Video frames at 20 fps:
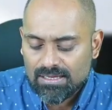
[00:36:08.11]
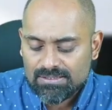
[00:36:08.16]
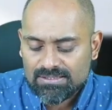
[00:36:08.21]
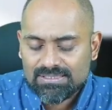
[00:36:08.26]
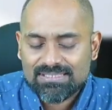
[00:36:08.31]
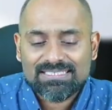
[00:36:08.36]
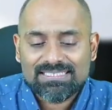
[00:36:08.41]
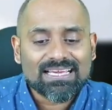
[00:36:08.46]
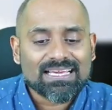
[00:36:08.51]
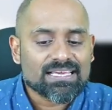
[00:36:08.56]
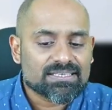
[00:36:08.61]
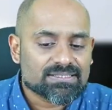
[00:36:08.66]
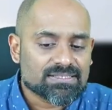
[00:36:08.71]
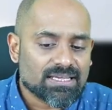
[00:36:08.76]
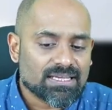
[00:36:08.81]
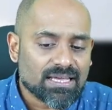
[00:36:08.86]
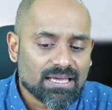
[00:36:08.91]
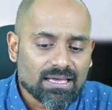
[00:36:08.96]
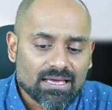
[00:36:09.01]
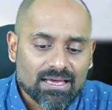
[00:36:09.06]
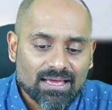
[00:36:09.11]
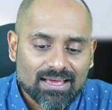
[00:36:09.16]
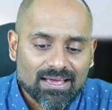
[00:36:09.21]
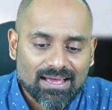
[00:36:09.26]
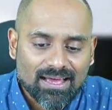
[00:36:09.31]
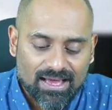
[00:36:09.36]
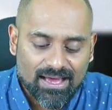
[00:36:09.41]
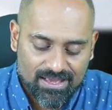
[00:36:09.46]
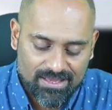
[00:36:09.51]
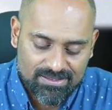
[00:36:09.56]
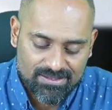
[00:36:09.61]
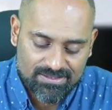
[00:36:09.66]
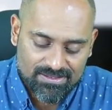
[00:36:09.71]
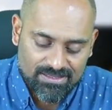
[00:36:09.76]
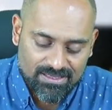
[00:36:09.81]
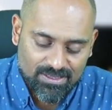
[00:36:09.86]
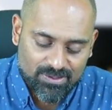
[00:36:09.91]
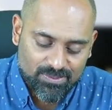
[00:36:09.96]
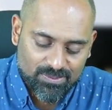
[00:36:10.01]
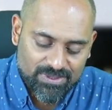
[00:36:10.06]
C is the
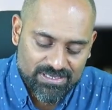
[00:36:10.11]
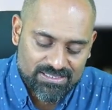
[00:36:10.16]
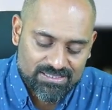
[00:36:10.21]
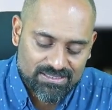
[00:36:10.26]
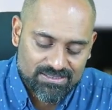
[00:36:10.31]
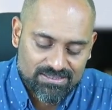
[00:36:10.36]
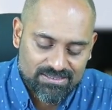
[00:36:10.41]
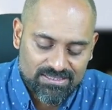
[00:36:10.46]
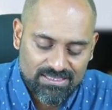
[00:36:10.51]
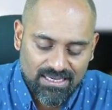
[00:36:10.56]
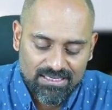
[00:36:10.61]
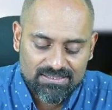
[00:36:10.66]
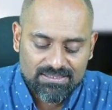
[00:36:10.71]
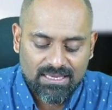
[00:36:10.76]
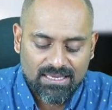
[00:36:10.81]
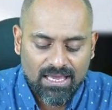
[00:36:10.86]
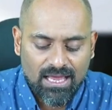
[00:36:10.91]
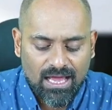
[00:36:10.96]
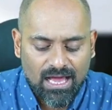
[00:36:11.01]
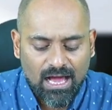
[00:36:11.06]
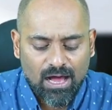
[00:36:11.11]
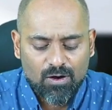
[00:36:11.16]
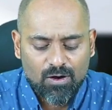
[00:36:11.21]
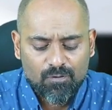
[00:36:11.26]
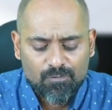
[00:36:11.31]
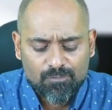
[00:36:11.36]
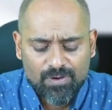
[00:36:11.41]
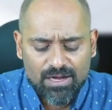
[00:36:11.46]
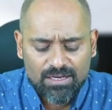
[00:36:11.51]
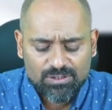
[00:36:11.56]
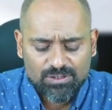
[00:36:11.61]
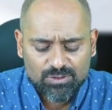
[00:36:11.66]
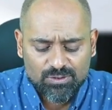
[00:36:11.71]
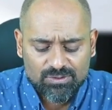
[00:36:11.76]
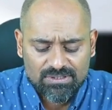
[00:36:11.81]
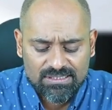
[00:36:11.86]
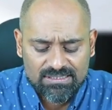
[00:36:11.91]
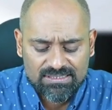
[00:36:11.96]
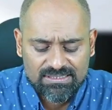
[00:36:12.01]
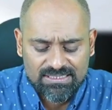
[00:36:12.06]
answer. Question 6. How far
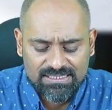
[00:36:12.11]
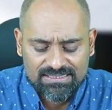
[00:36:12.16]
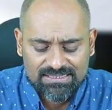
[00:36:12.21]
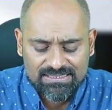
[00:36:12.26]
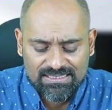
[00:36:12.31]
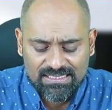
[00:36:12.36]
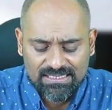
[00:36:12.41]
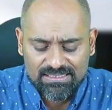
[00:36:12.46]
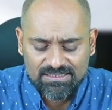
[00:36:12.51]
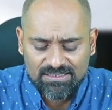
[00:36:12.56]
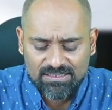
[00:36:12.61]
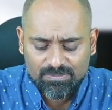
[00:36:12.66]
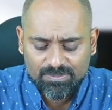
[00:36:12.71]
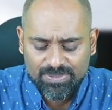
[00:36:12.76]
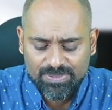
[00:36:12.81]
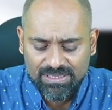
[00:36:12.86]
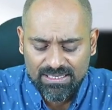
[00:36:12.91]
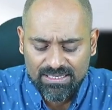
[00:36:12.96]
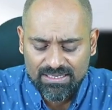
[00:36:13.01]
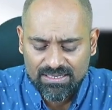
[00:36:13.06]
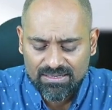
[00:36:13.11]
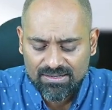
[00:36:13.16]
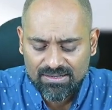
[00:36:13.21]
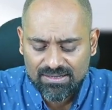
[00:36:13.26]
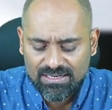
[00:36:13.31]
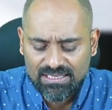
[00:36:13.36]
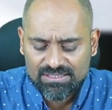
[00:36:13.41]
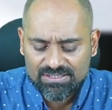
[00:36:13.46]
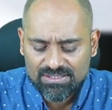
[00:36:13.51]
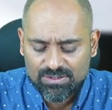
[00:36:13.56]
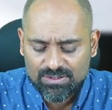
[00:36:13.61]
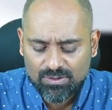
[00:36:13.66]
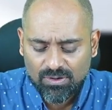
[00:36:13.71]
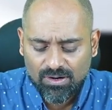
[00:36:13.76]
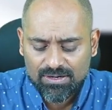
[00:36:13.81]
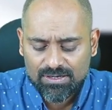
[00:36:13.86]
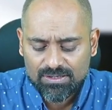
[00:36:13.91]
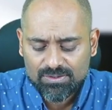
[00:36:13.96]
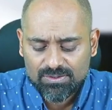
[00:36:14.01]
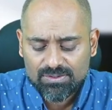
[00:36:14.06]
should the gestation period reach in
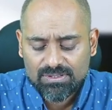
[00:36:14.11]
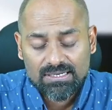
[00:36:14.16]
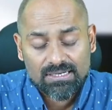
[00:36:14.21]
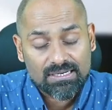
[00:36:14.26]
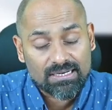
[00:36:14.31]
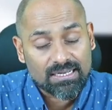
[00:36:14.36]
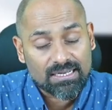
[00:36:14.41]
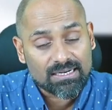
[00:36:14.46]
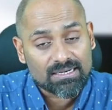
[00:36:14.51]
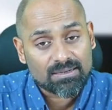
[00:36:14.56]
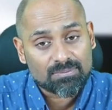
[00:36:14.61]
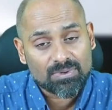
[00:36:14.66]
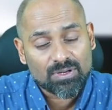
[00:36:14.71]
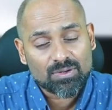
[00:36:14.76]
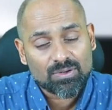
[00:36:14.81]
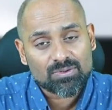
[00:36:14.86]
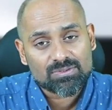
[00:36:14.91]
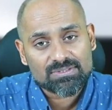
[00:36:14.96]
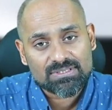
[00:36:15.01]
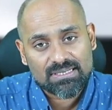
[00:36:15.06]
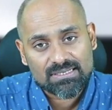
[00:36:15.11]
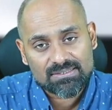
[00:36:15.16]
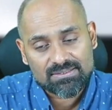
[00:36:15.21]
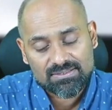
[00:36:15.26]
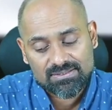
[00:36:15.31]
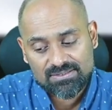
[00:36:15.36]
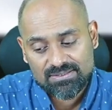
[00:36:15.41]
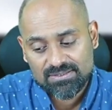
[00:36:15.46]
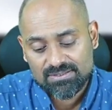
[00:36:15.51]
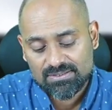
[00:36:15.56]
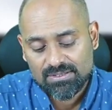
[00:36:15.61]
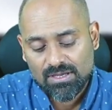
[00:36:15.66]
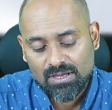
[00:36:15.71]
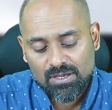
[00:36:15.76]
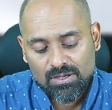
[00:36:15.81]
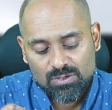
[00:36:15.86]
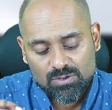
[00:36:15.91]
order to conduct amniocentesis?